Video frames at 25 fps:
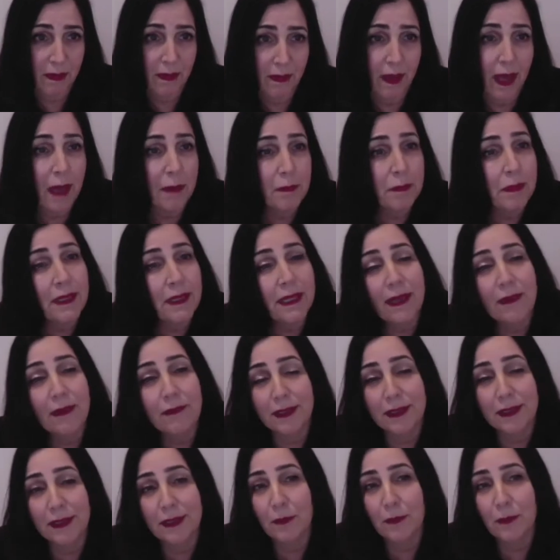At
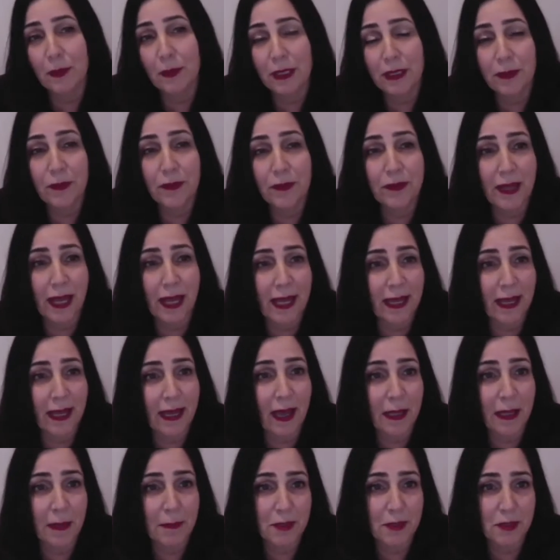Benevolent, we use AI
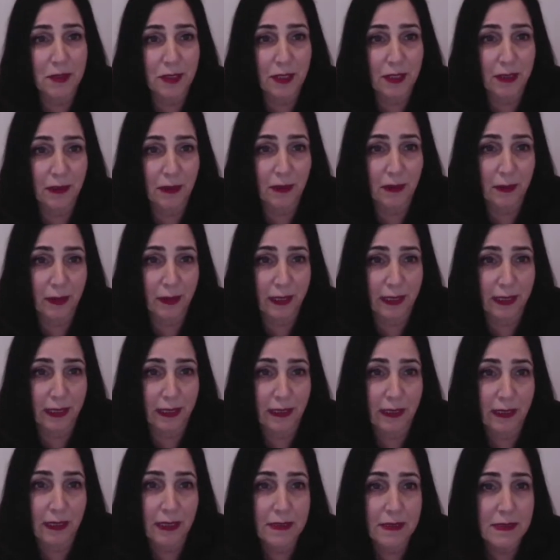and machine learning
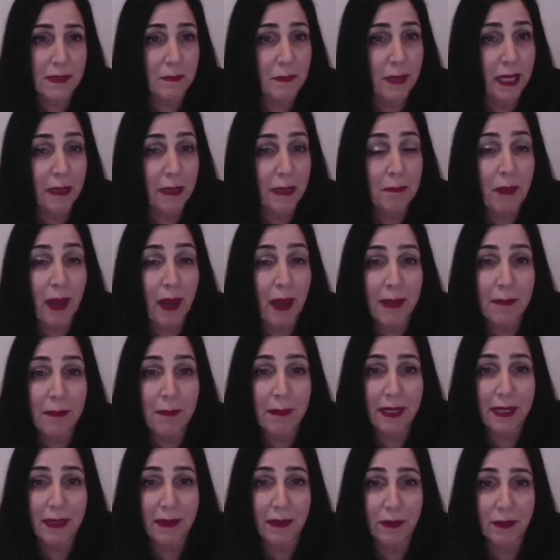to make
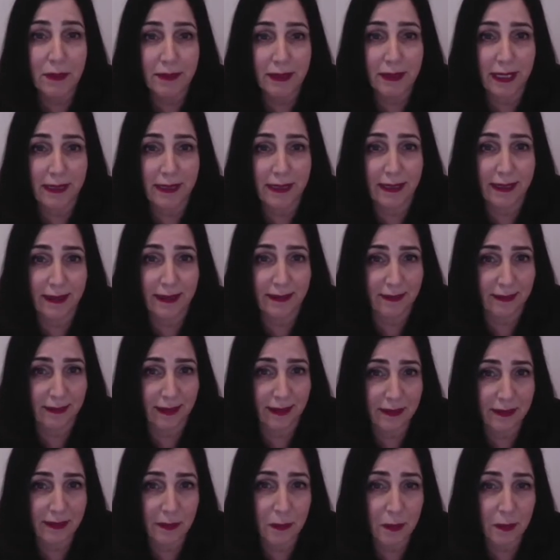biomedical data
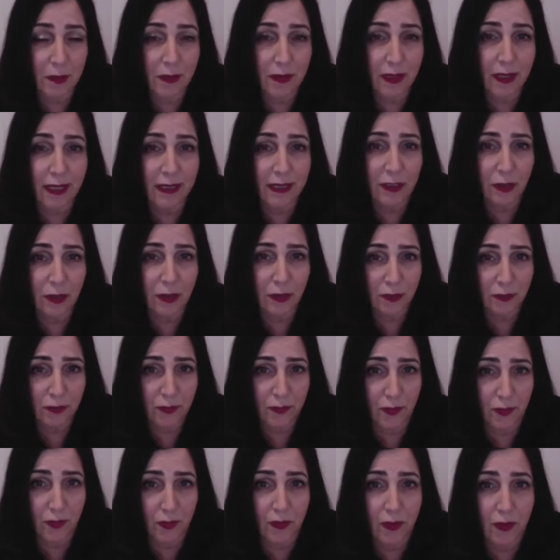accessible and
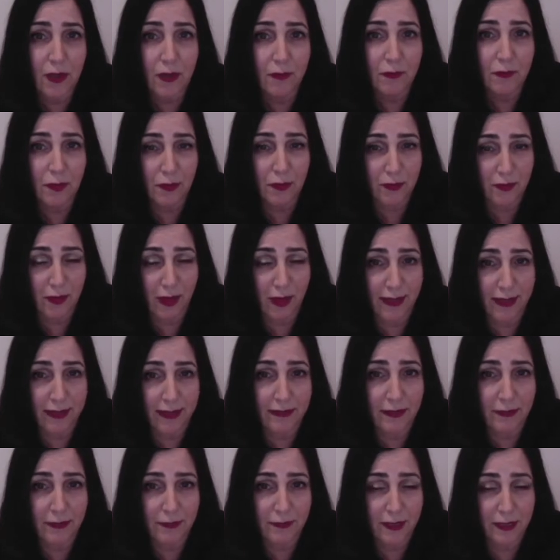useful for
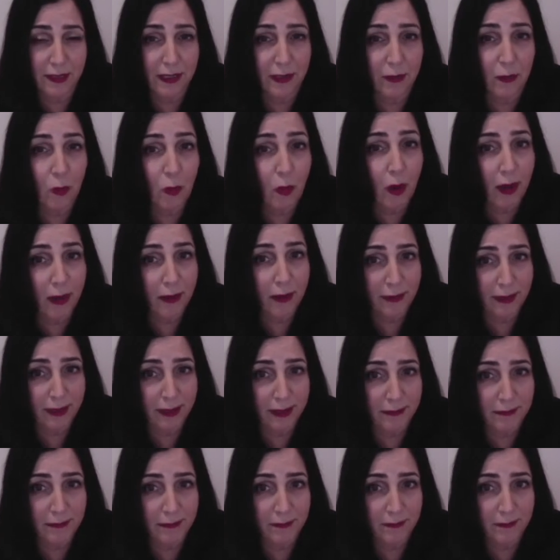scientific
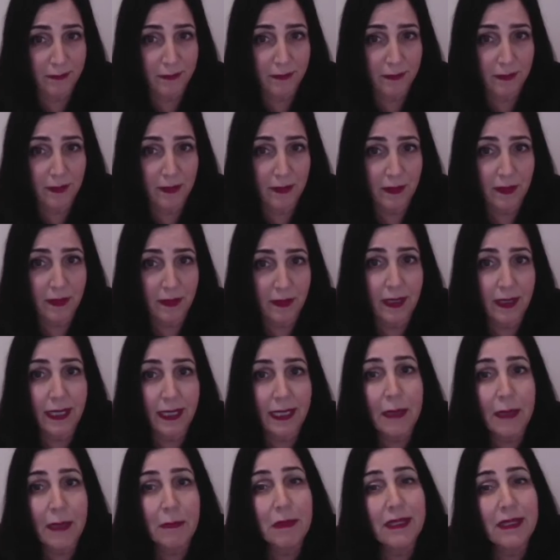inquiry,
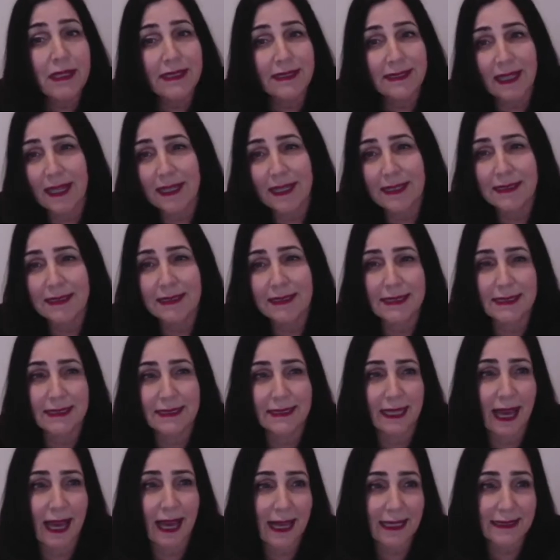enabling scientists
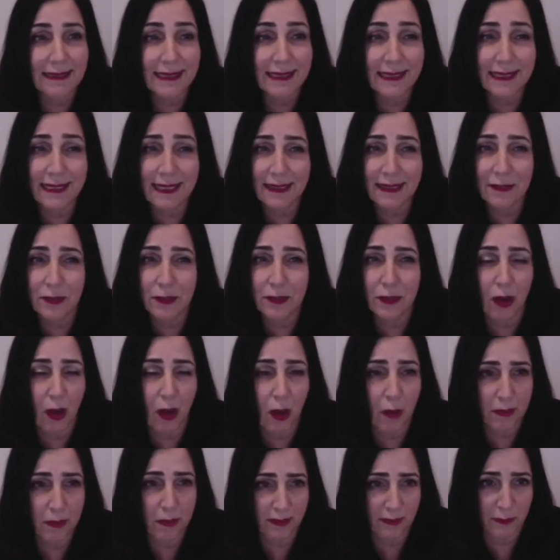to ask and answer
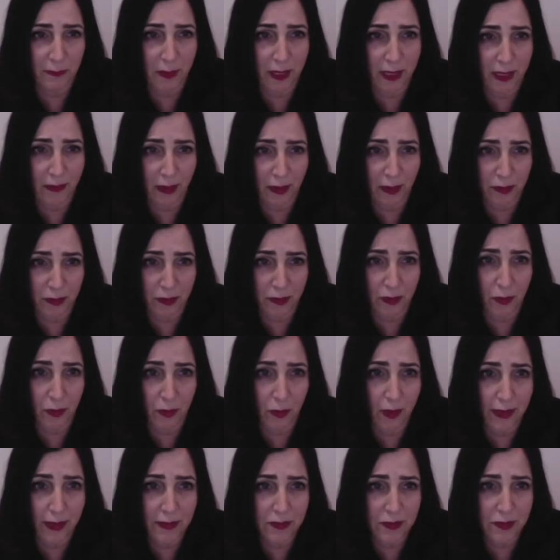complex biological
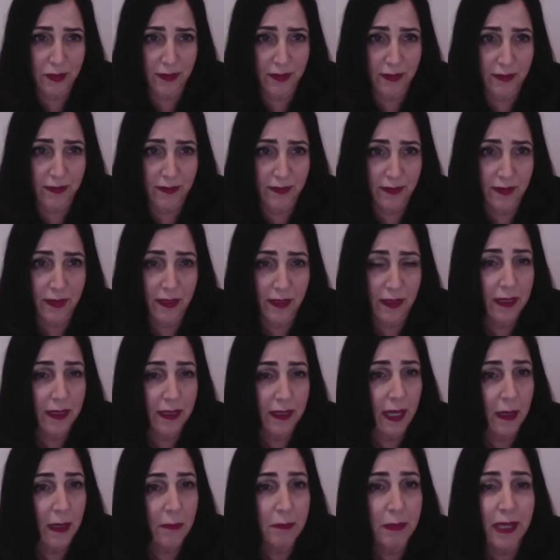questions
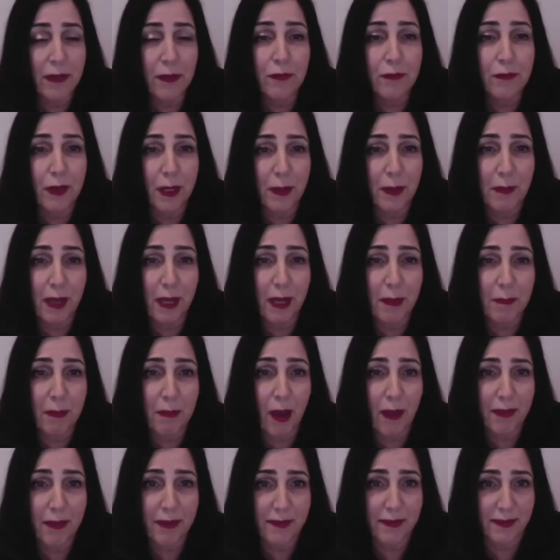and better frame
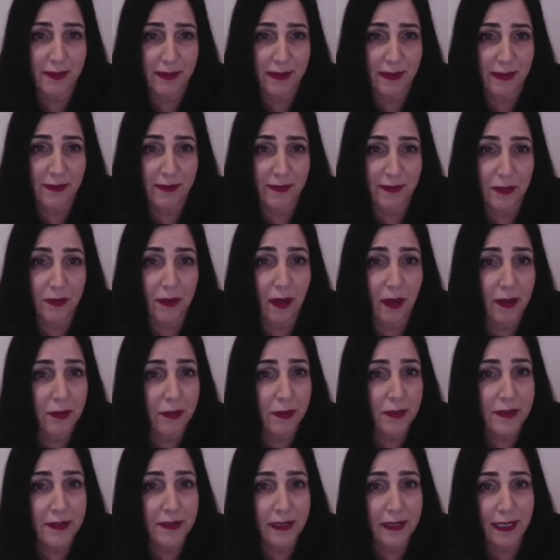hypotheses to
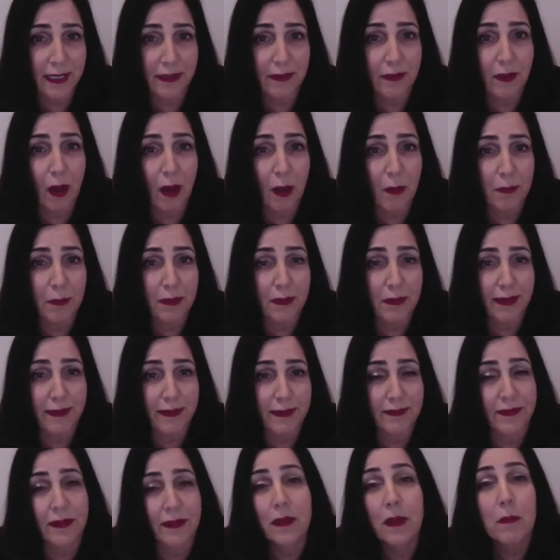understand
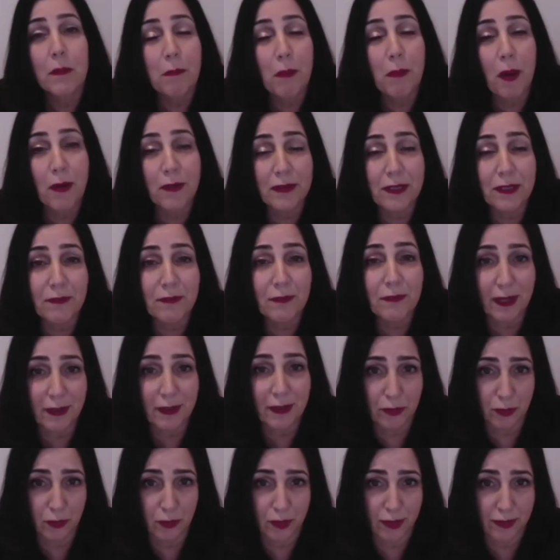complex
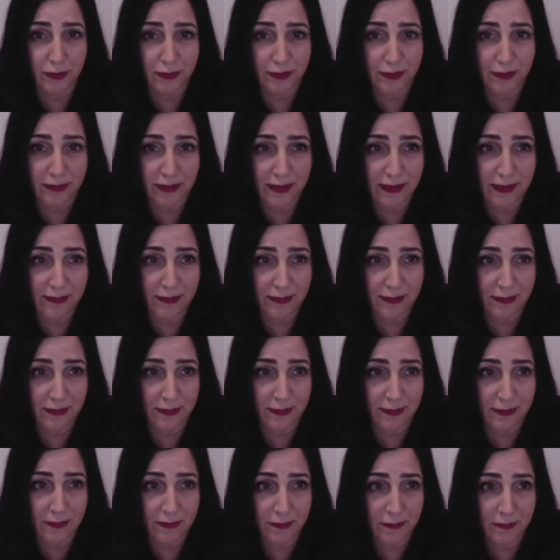multifactorial
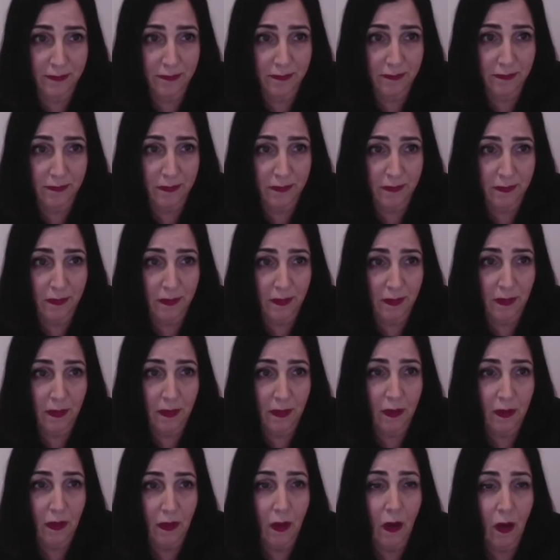diseases.
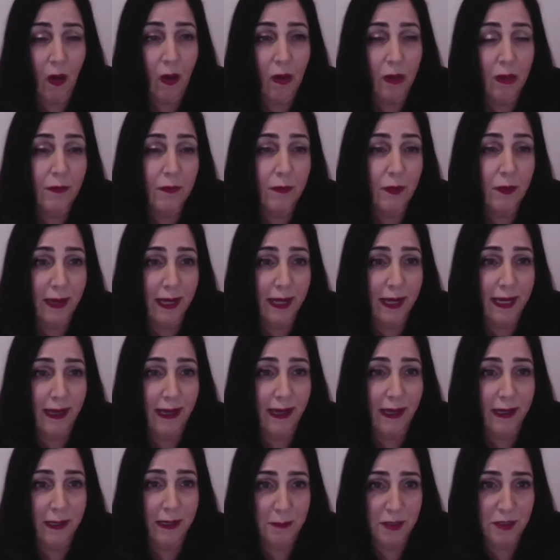All of our
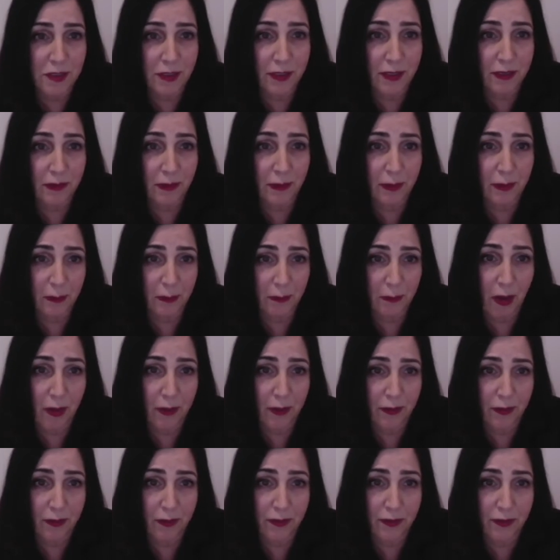AI and machine learning
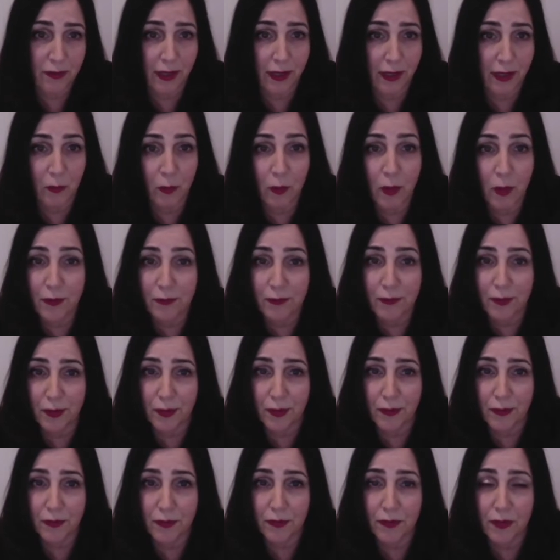models and
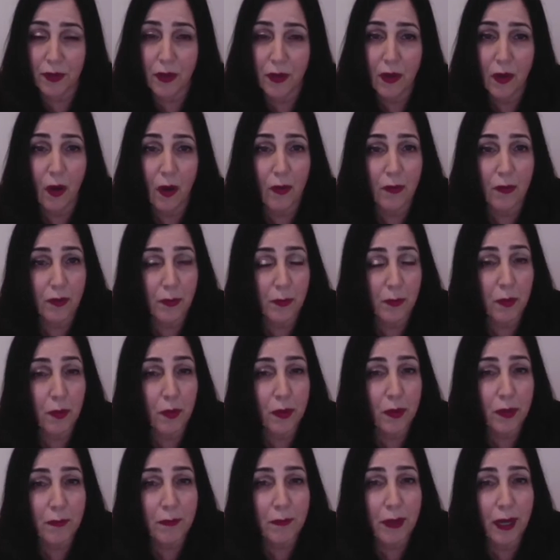workflows are
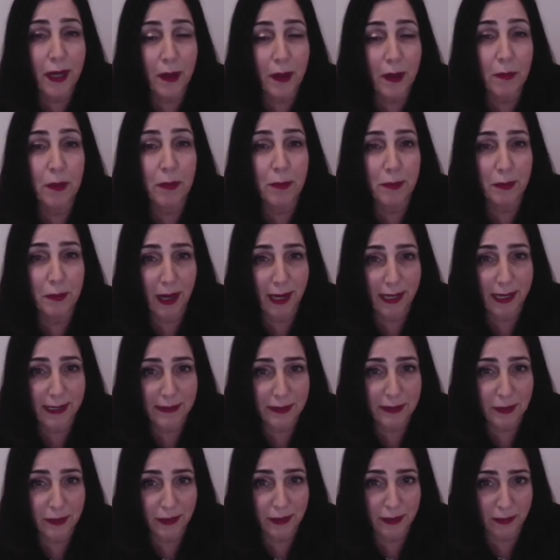supported by our
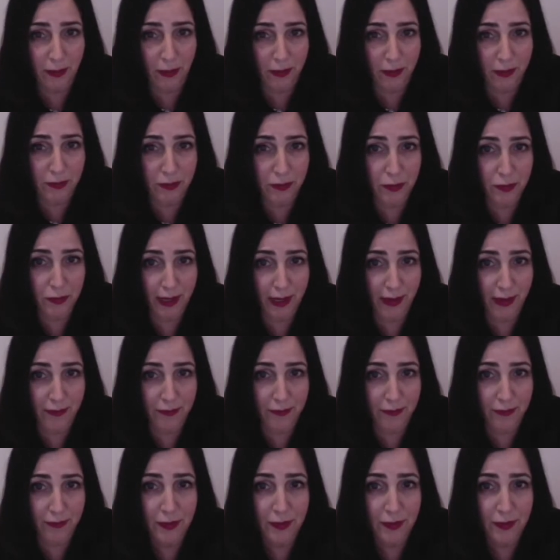proprietary knowledge graph,